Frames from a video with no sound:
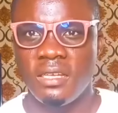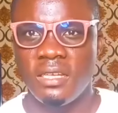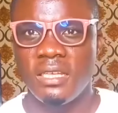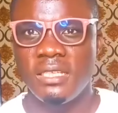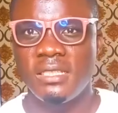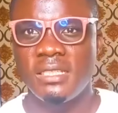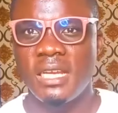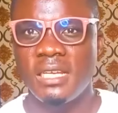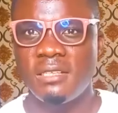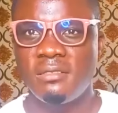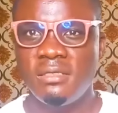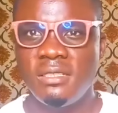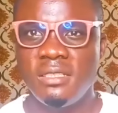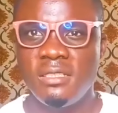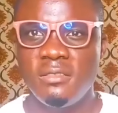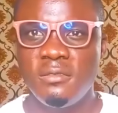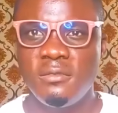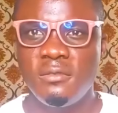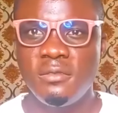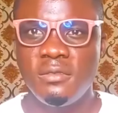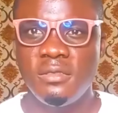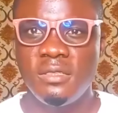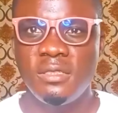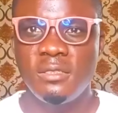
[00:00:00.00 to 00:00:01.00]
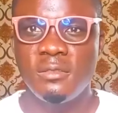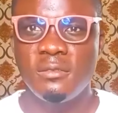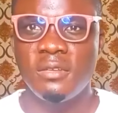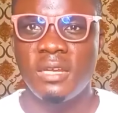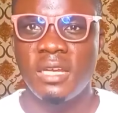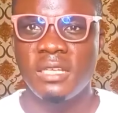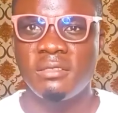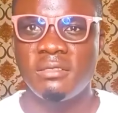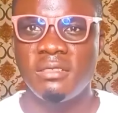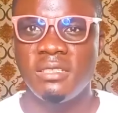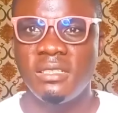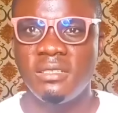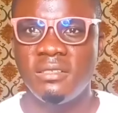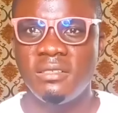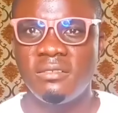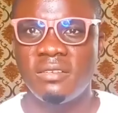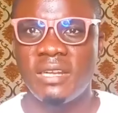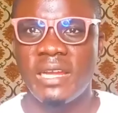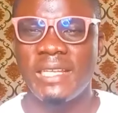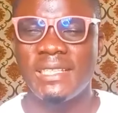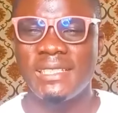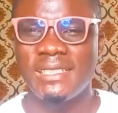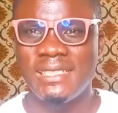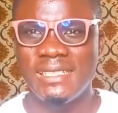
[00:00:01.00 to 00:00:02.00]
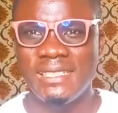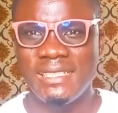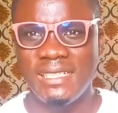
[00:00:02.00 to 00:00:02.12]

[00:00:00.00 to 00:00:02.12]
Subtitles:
it's actually good to actually write